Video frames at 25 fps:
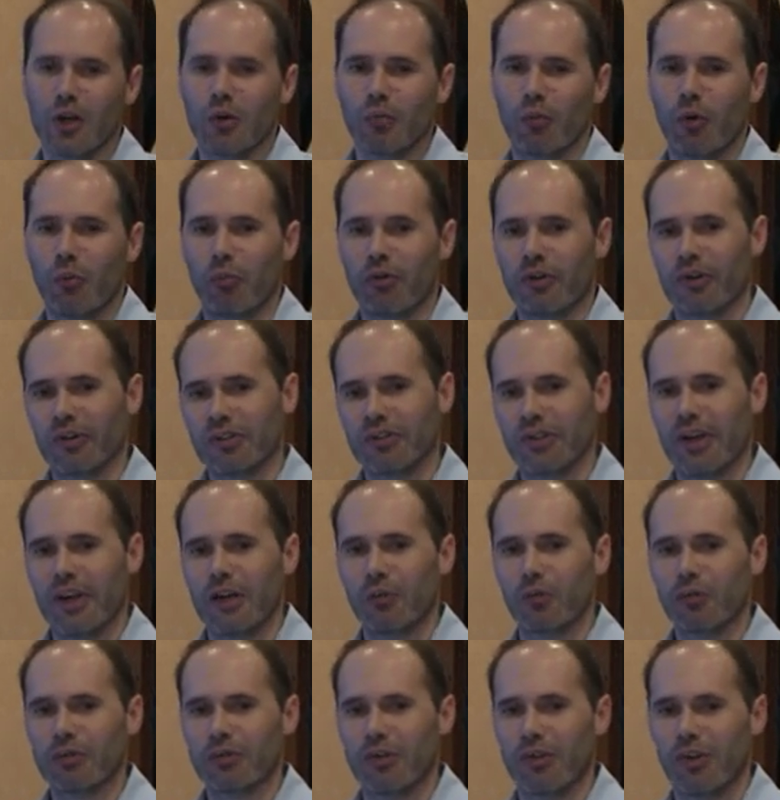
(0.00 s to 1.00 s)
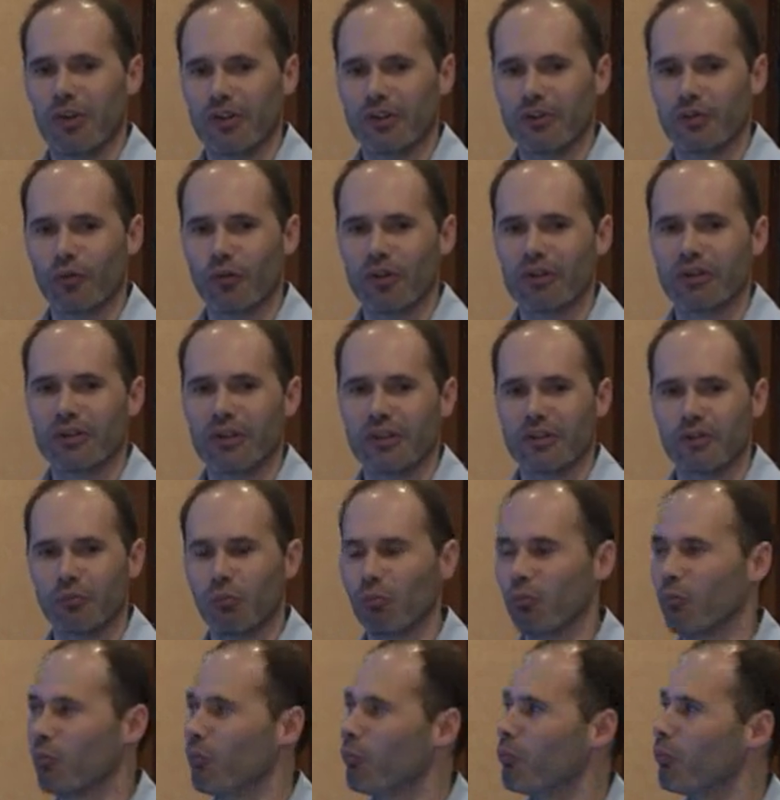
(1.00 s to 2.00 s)
but because the animals are not stressed, it's
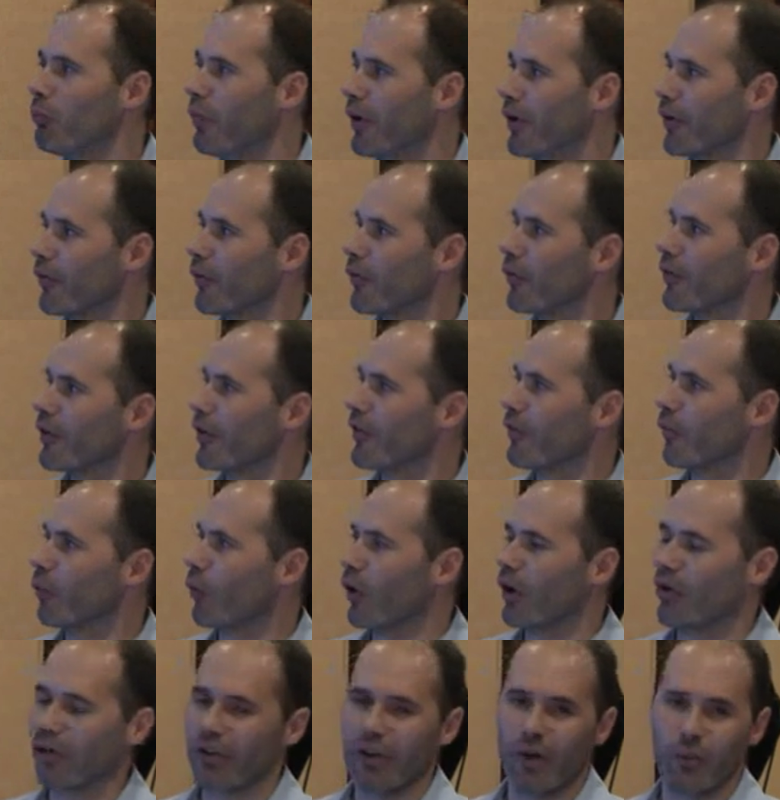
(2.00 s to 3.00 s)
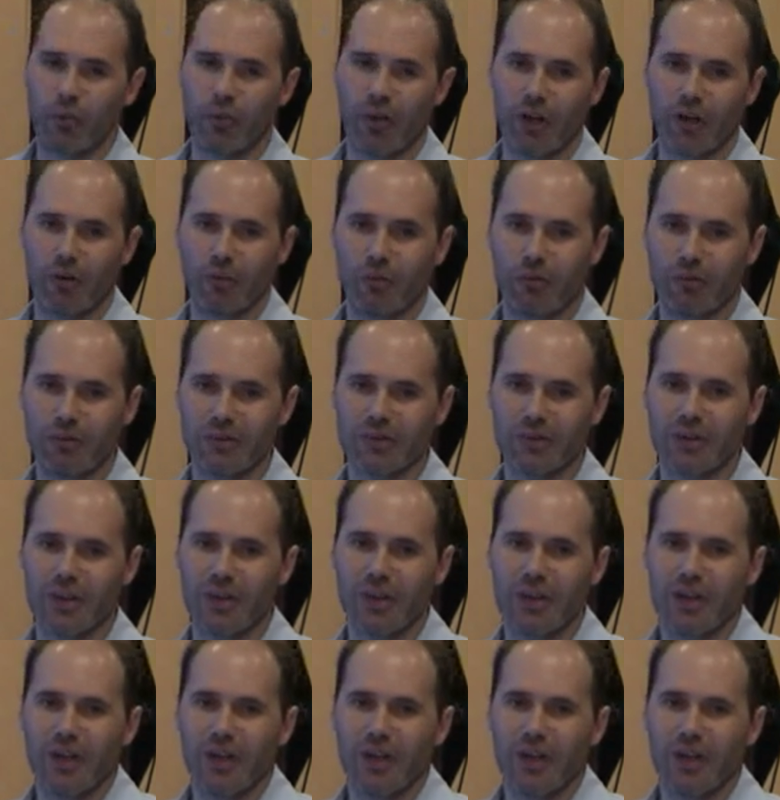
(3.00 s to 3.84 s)
better in the wild-type animals.